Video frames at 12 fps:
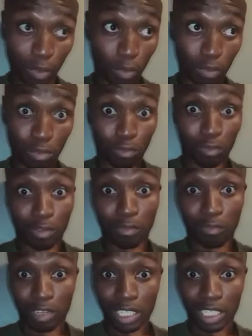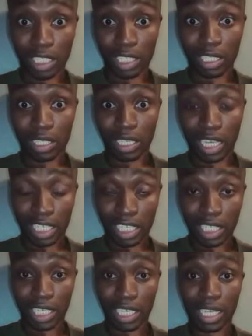because of inflation
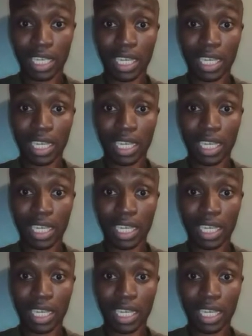hedging.